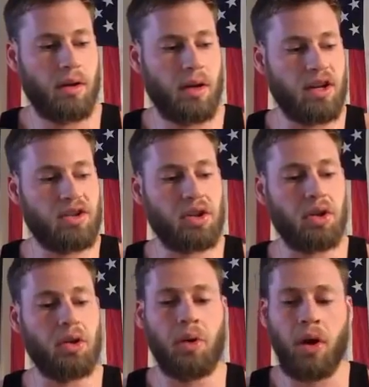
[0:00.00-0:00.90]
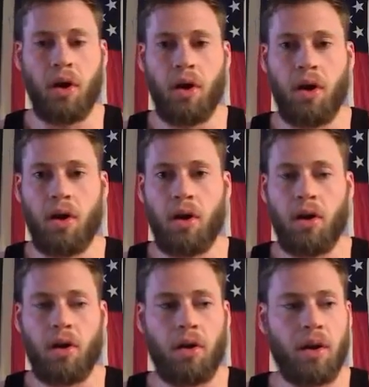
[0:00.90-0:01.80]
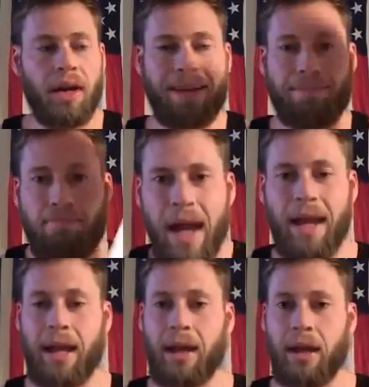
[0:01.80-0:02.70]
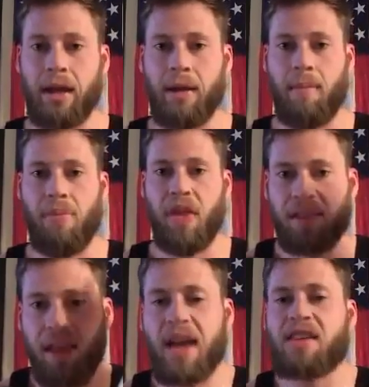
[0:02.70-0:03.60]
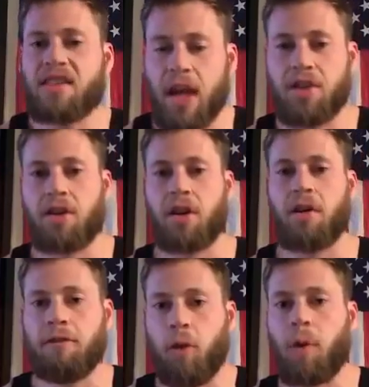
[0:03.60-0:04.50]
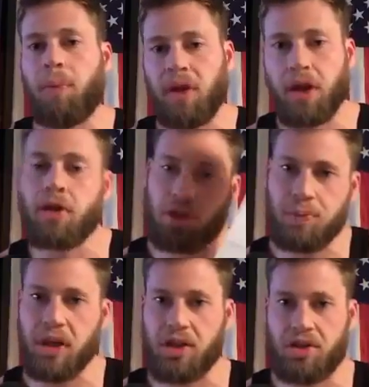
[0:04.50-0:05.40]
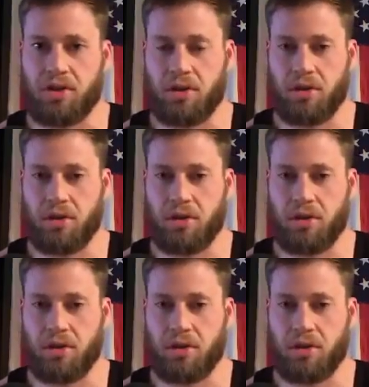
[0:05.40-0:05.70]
into admitting that they censor for political speech.